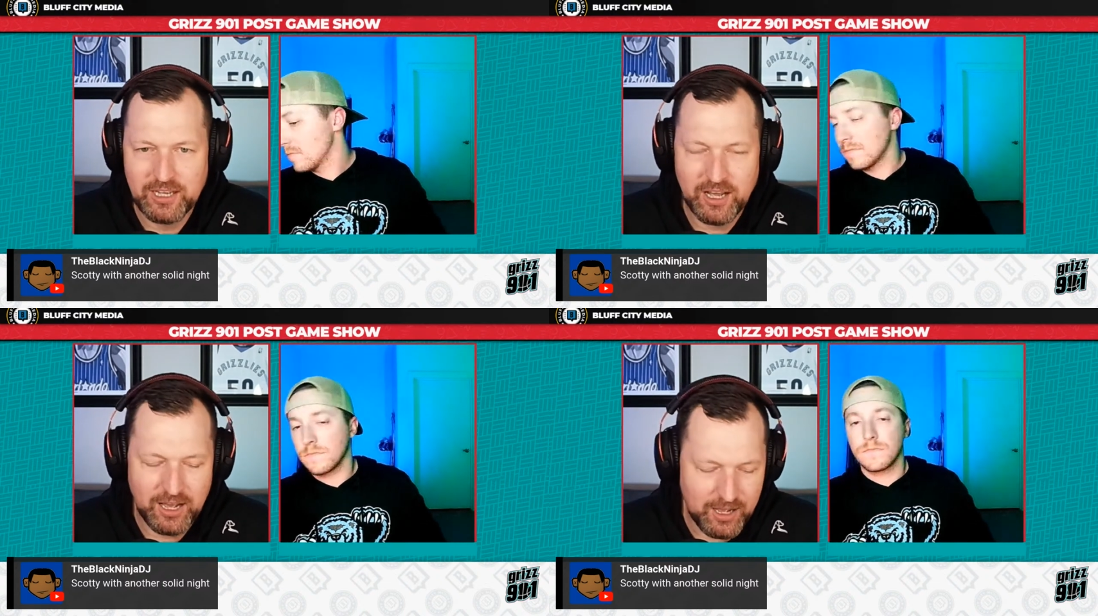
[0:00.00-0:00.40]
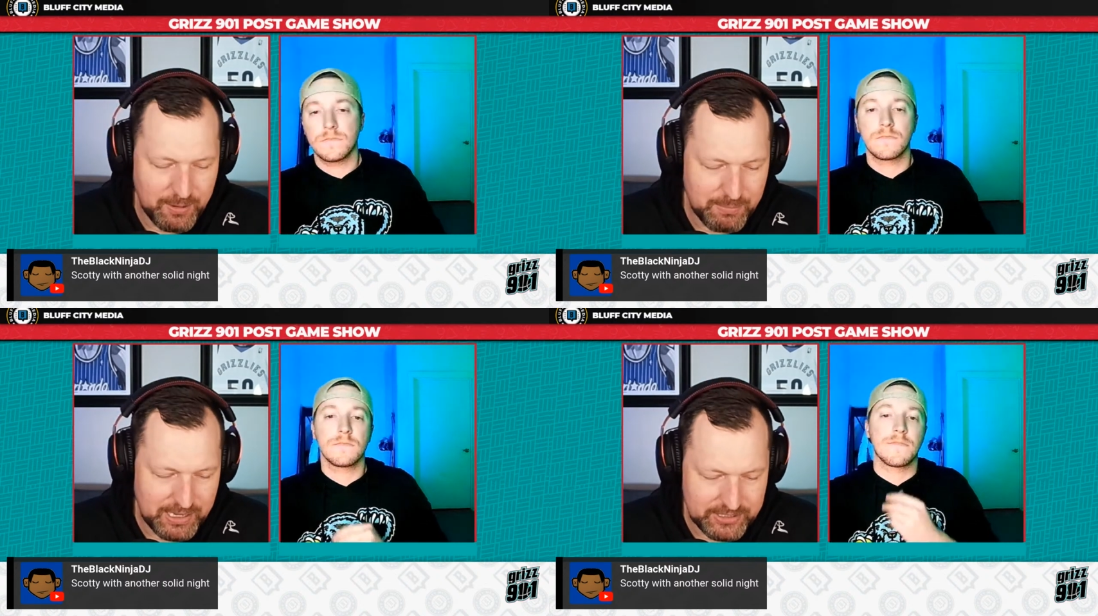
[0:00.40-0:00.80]
Speaker 1: Uh,
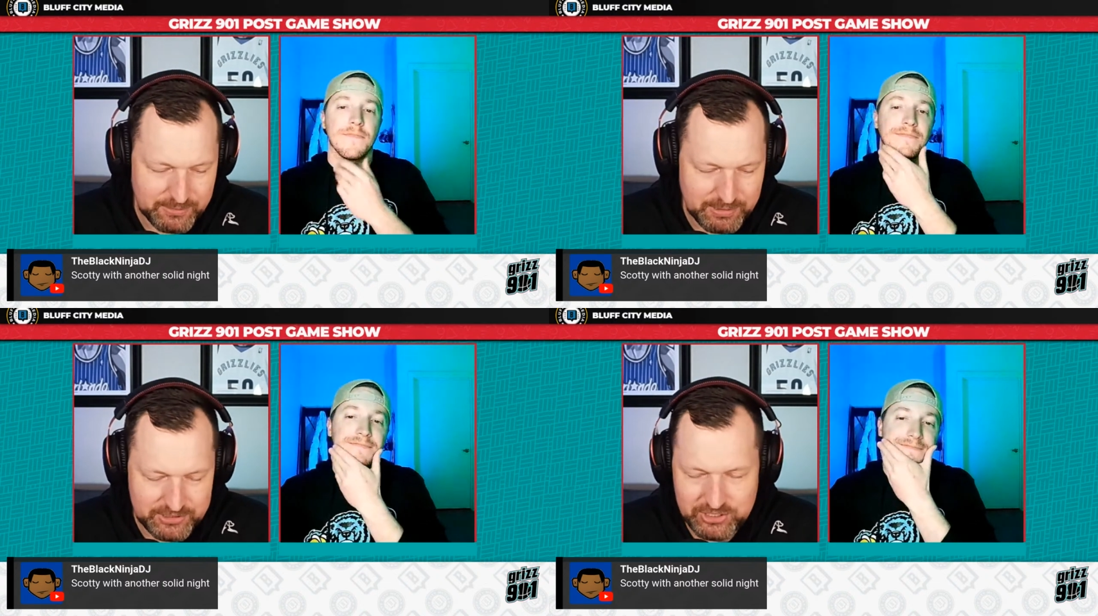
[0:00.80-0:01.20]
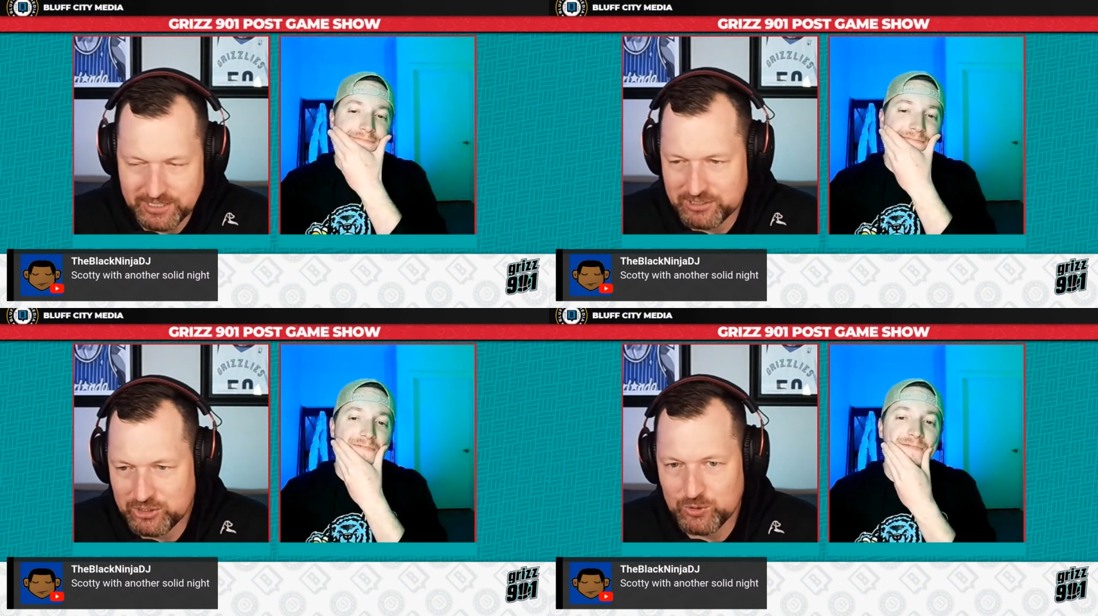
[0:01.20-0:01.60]
by, by shout out
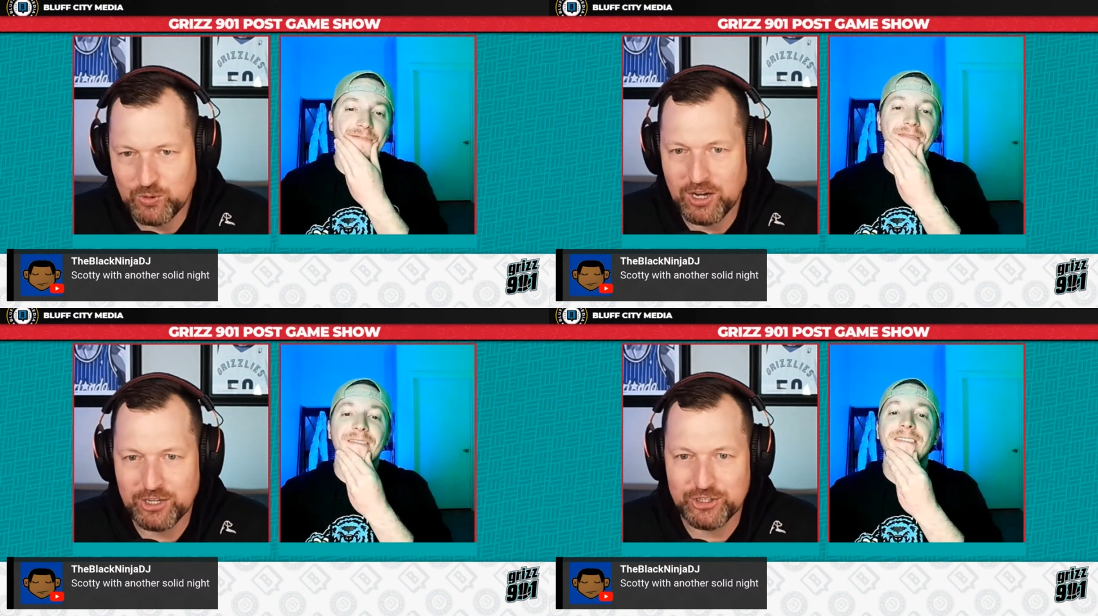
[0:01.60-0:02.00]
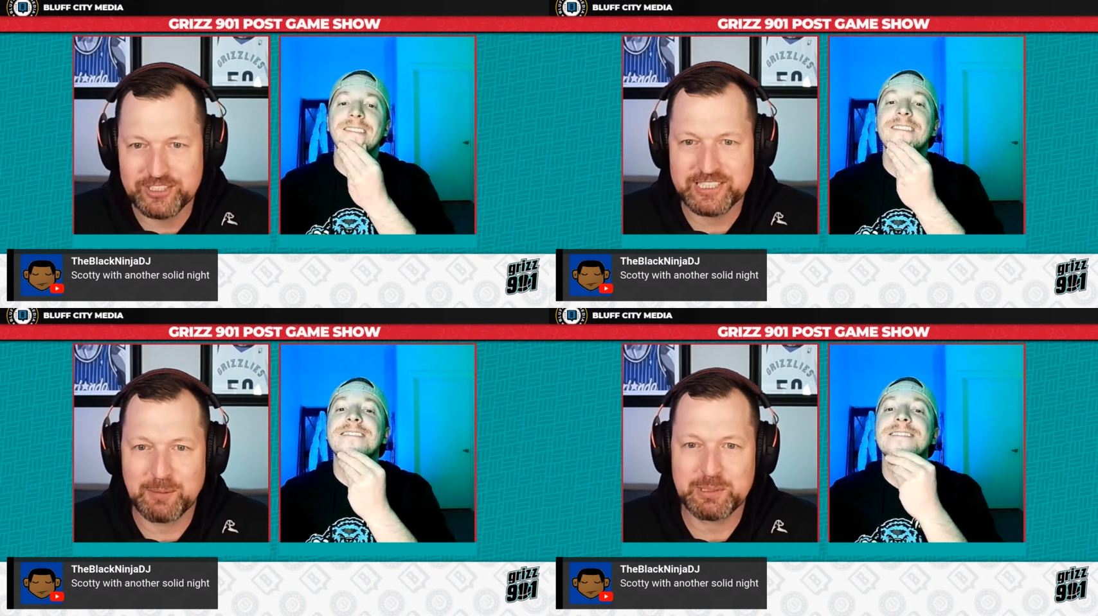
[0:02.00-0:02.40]
to you, uh,
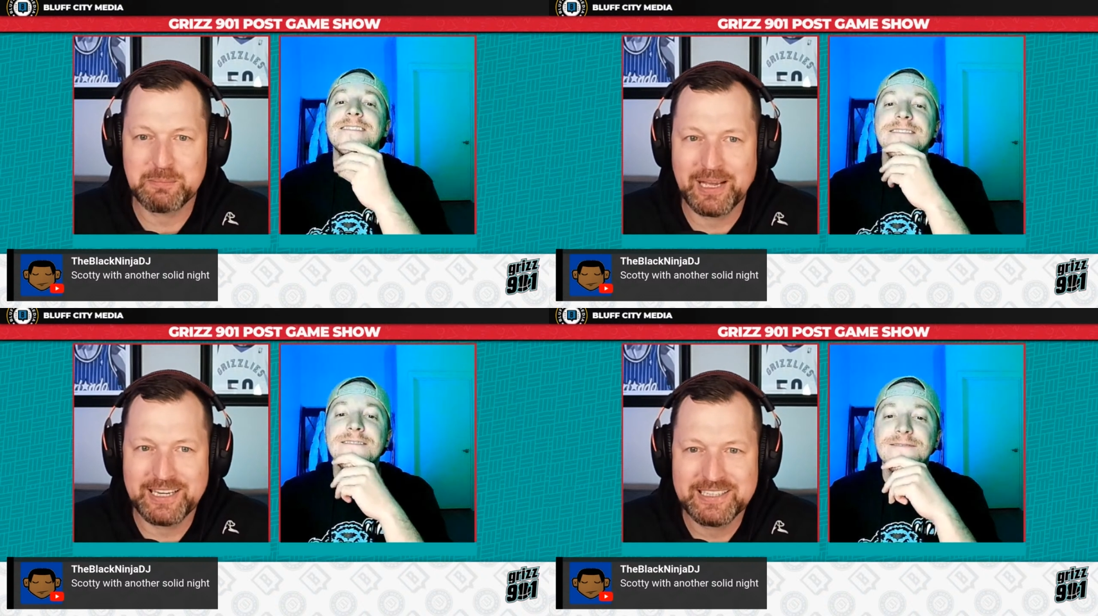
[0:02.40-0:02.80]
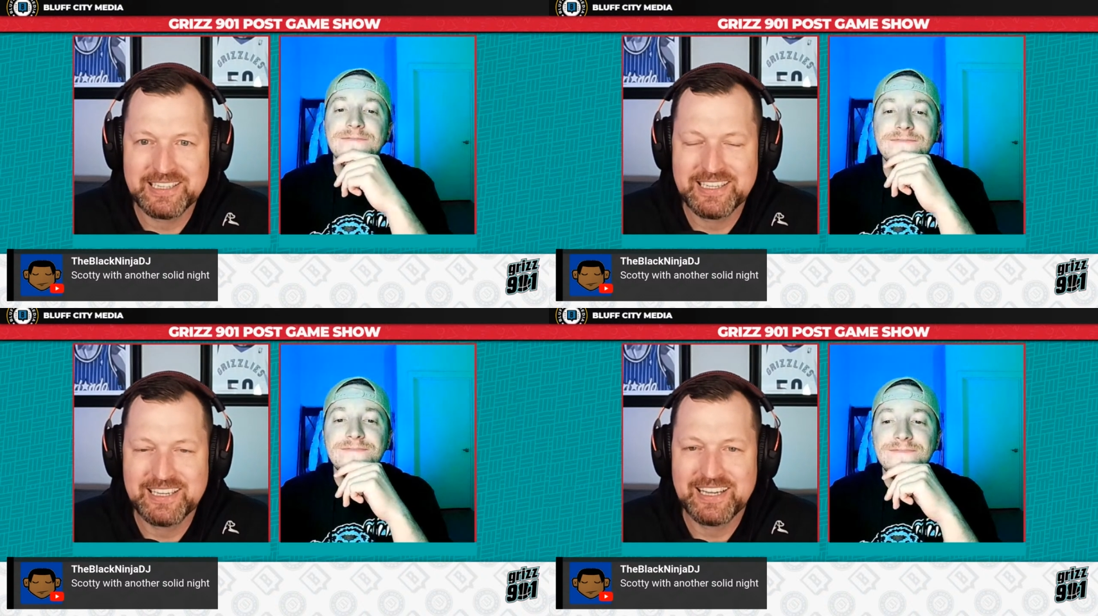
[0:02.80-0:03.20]
Gris Company Maine.
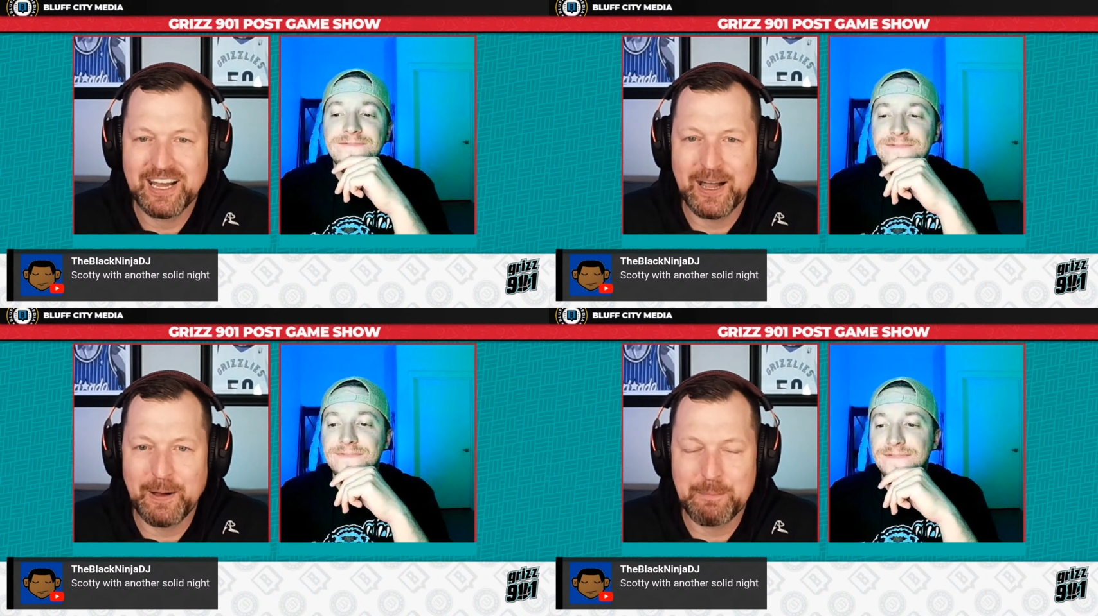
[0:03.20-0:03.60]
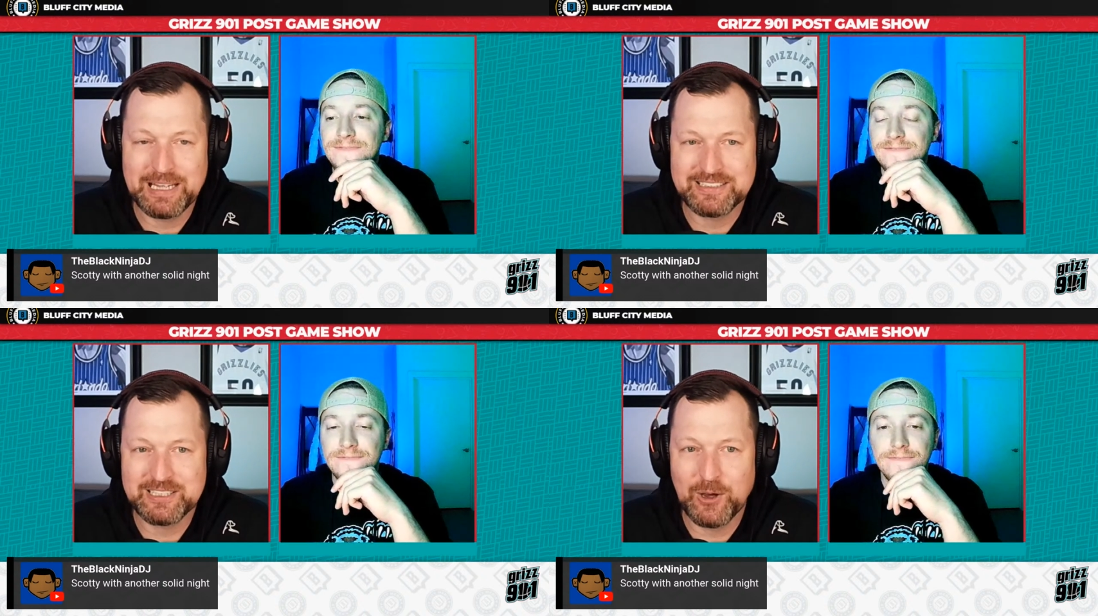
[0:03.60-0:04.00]
Um,
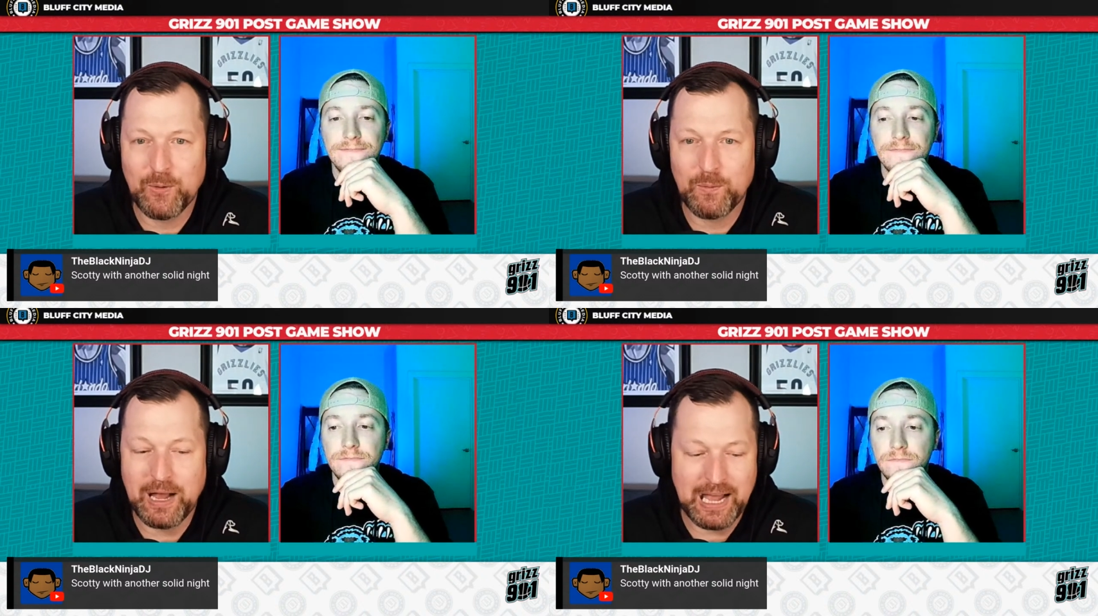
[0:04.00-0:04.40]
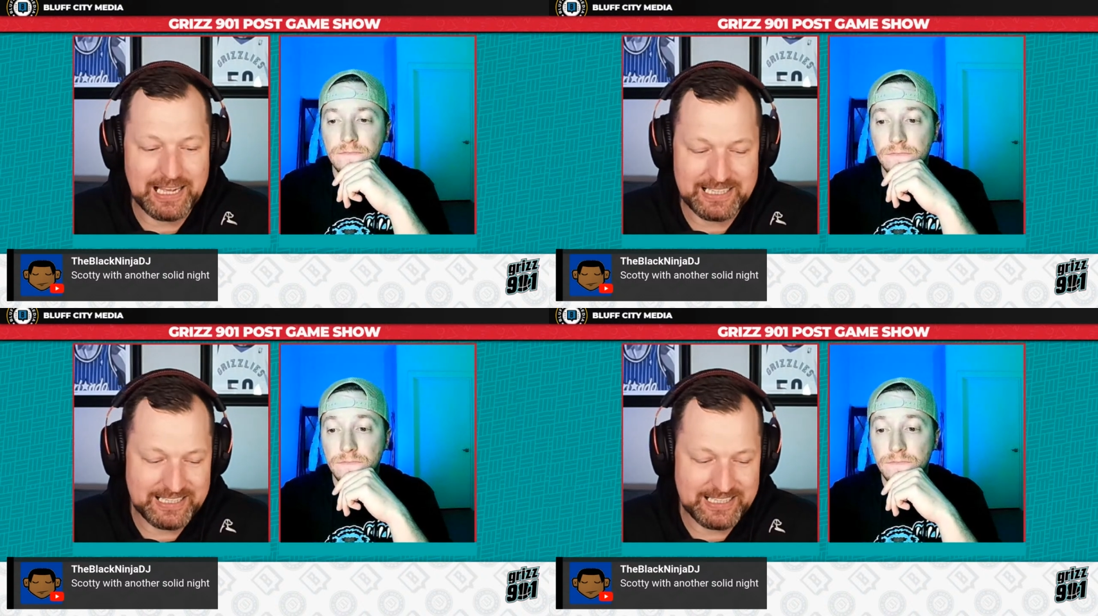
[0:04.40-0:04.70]
and so I,